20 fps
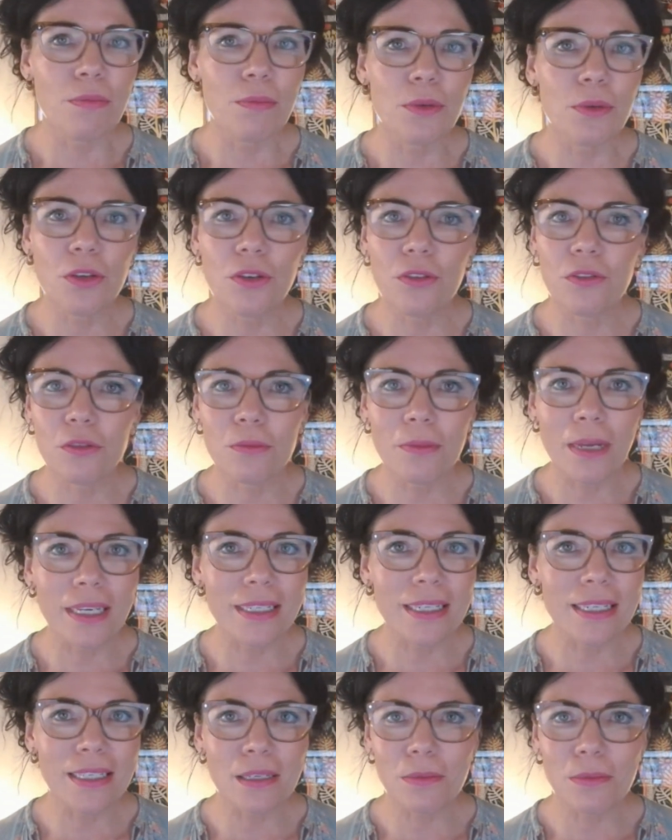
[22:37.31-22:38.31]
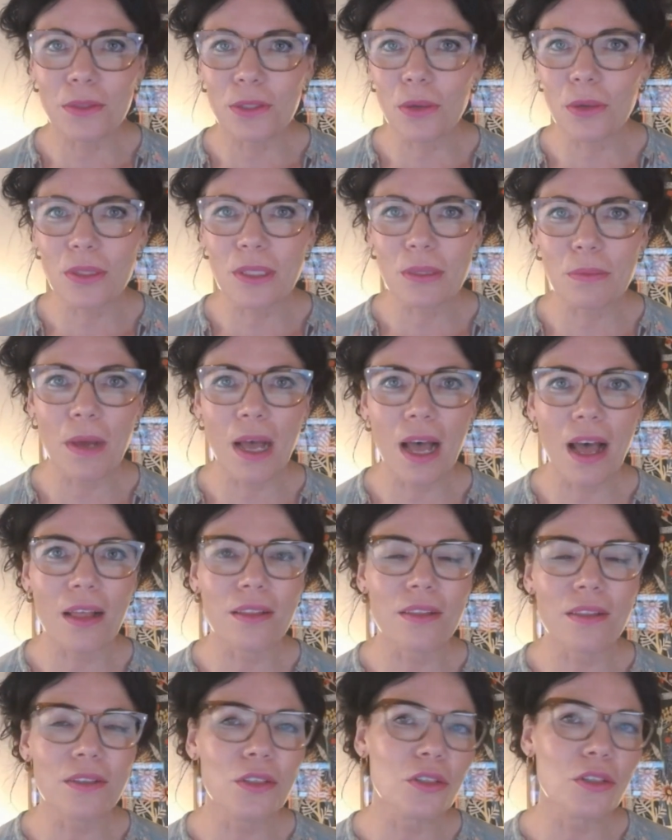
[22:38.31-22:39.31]
Have a beautiful magnesium salts
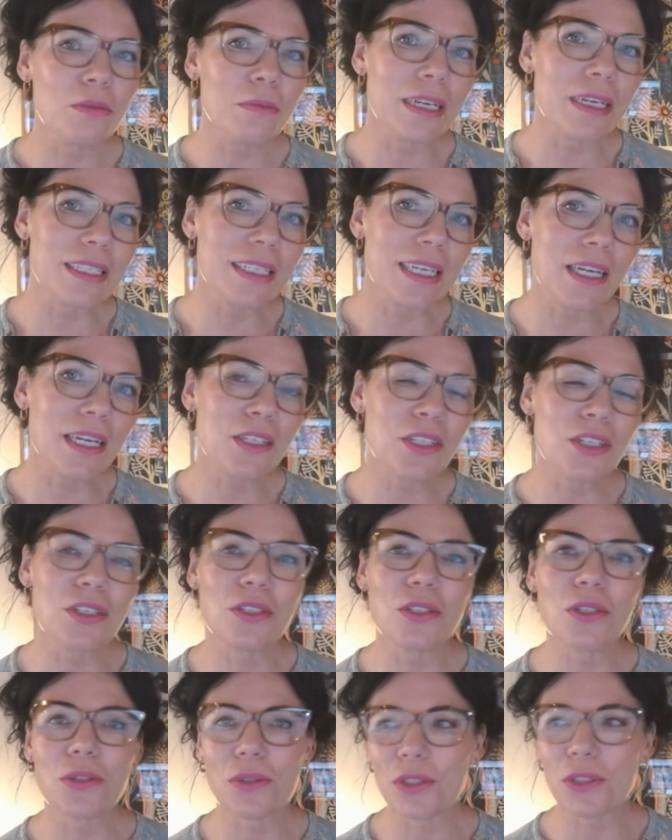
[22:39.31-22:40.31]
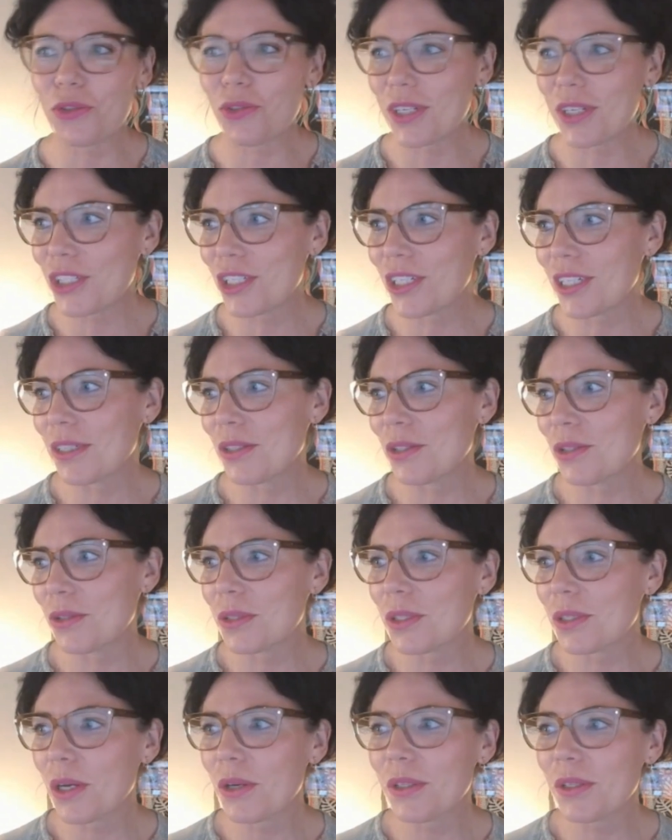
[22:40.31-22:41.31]
bath, do your meditation, do your stretching,
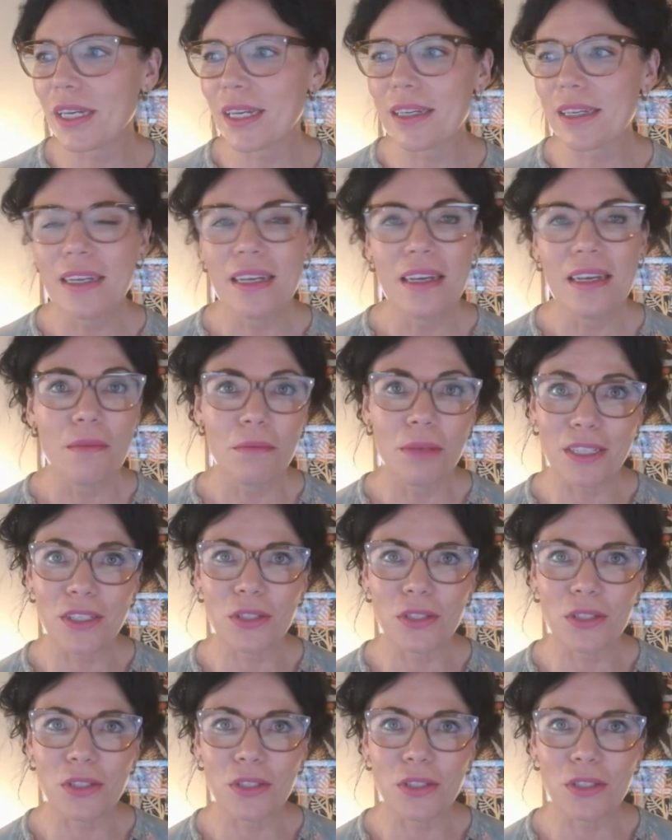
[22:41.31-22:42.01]
do your yoga.